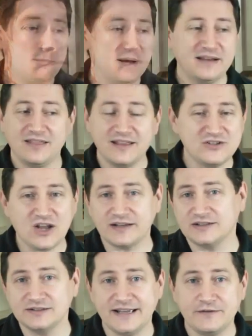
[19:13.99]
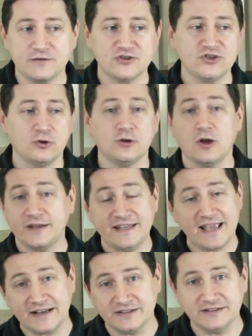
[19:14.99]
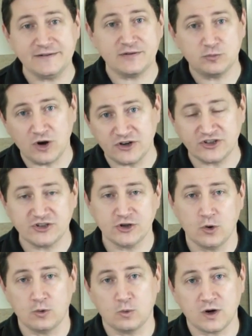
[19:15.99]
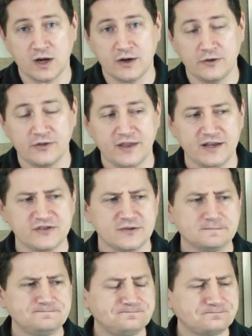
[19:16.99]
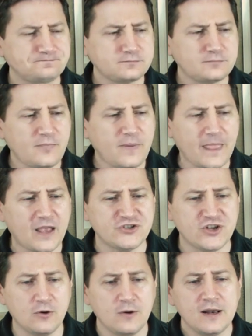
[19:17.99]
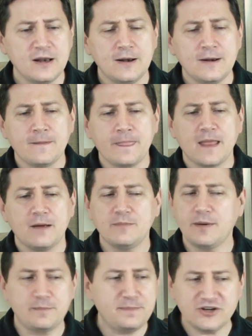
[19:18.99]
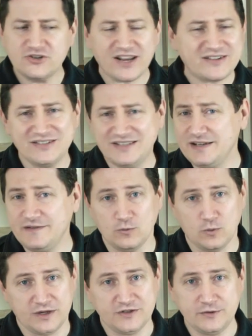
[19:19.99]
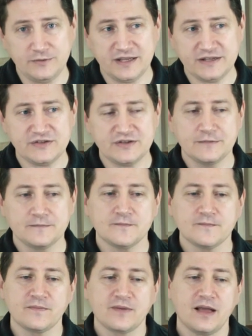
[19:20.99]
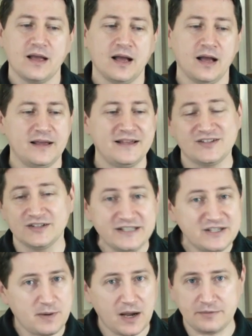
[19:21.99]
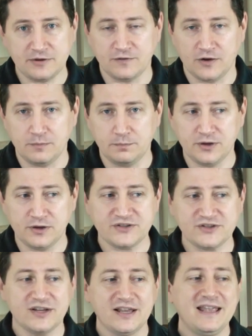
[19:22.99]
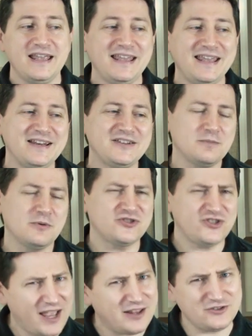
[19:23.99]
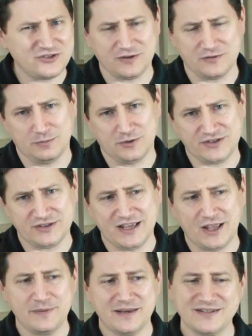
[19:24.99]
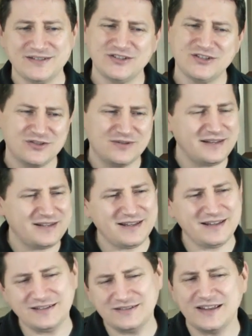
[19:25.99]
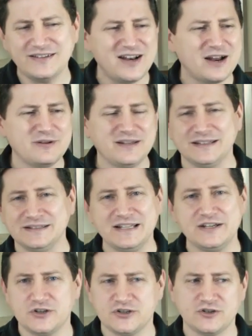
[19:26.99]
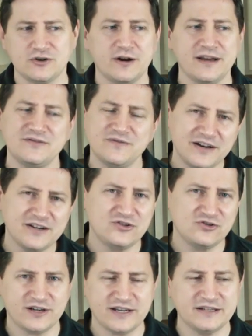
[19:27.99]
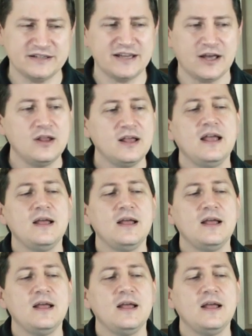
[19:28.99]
But things got delayed for so long, he had to leave the project to go and work on other things. So, remember, Peter Jackson didn't even want to do this. Uh, it's the least popular of all the books. It is the most challenging of the books to tell because this it's it's not really a linear story. It's very tricky to tell.